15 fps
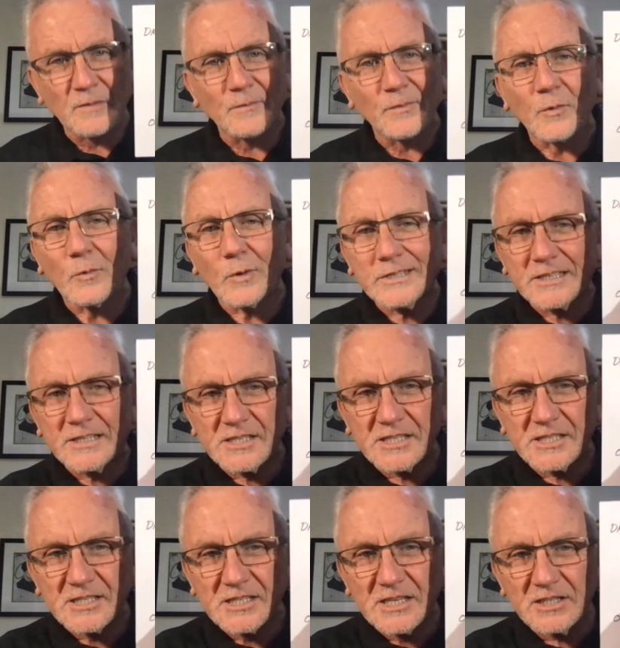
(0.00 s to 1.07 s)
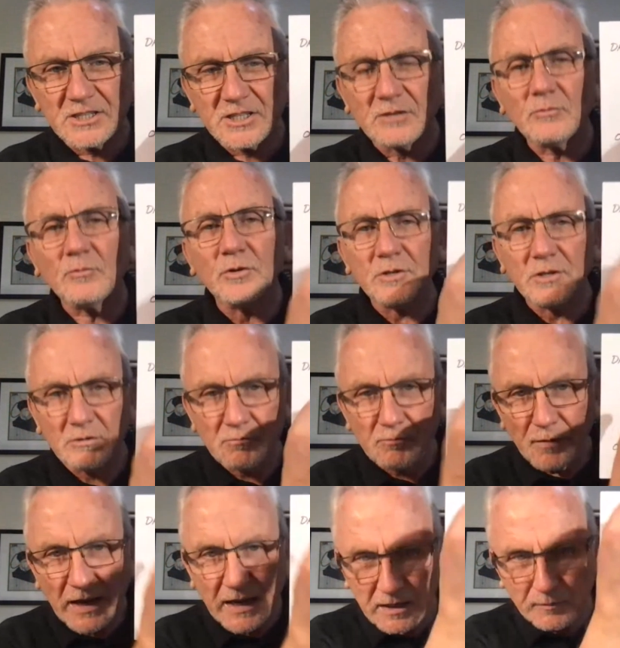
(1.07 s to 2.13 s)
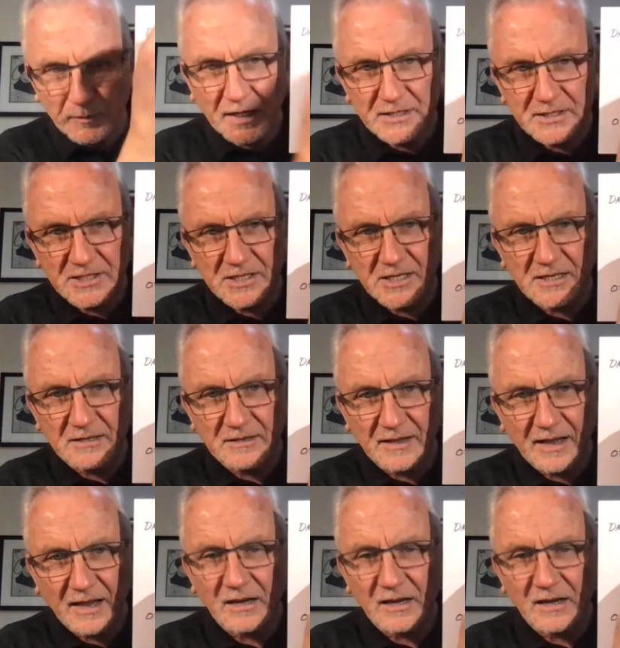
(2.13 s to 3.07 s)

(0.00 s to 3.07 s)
What decision will you make by seeing that?